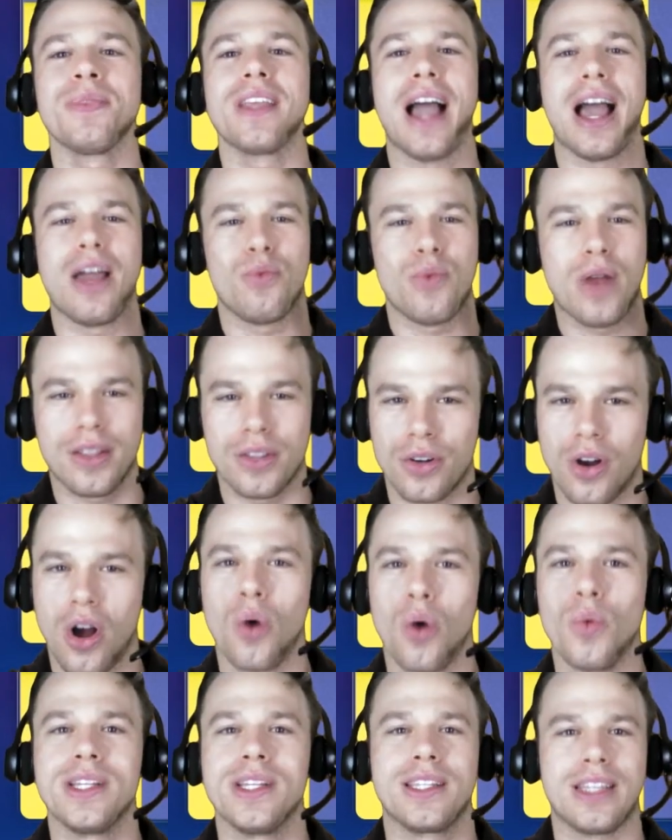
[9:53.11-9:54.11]
I'd rather
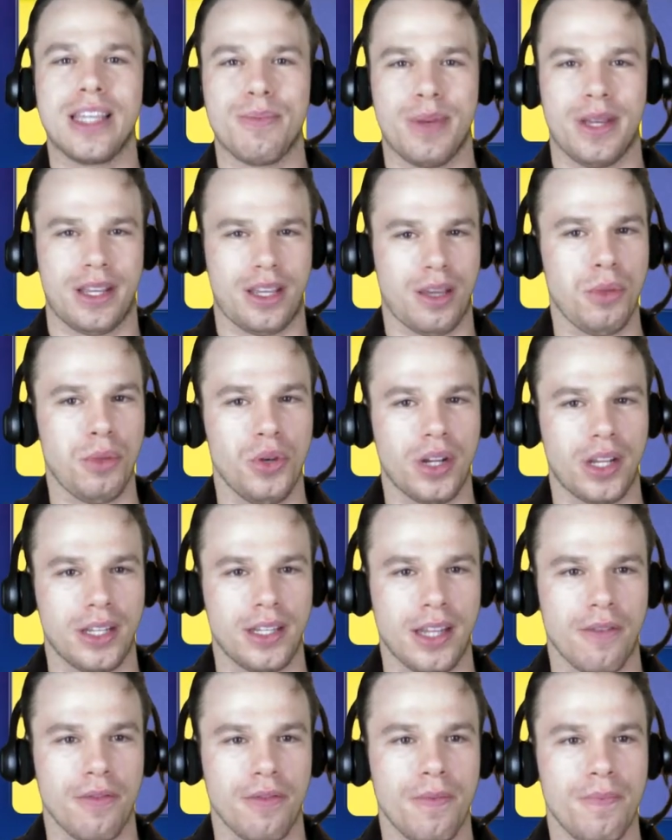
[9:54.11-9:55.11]
always keep it
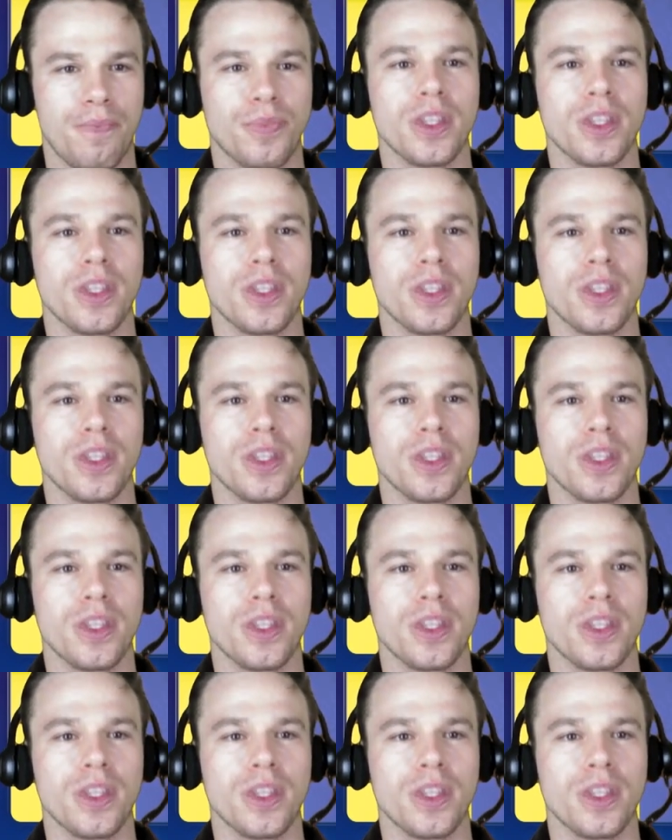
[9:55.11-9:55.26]
communicative.